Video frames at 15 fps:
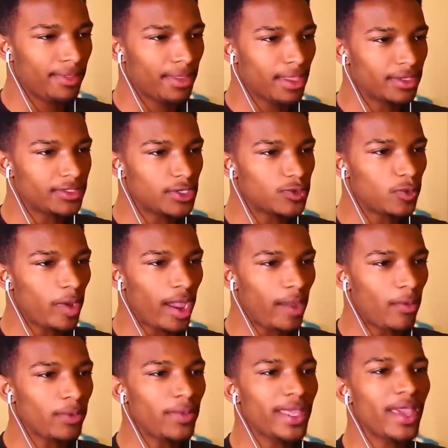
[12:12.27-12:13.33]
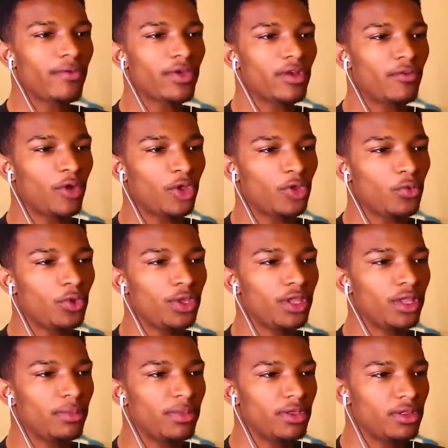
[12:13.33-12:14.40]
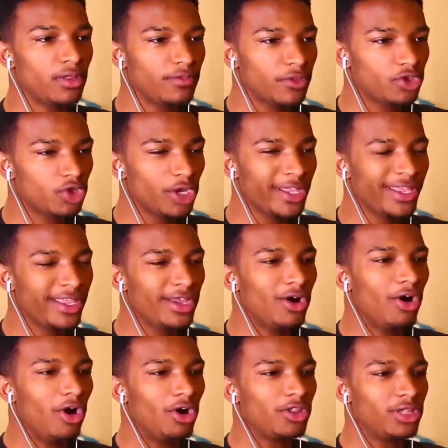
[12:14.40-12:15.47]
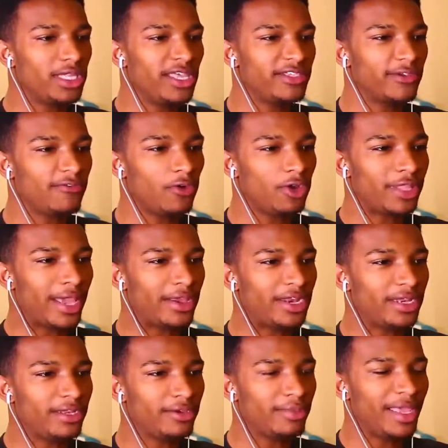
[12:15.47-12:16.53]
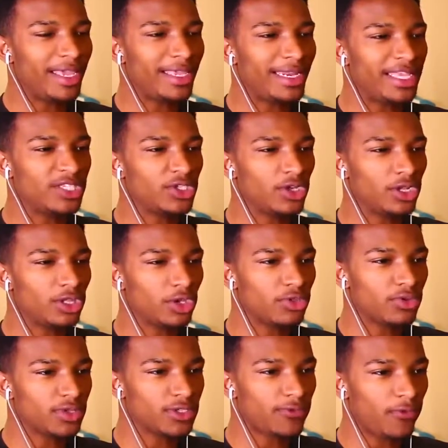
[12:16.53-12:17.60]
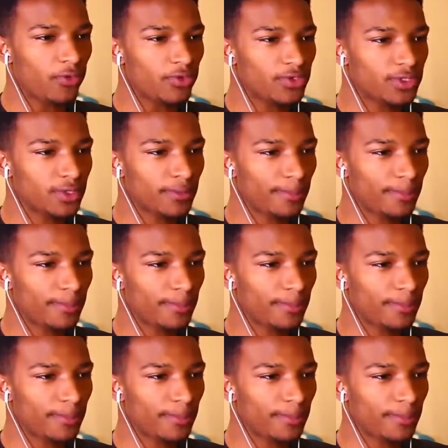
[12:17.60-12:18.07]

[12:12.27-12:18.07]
Because this way, when we get rid of all the wood in the middle of the tree, all the leaves will fall down and it'll make it easier to look through this forest.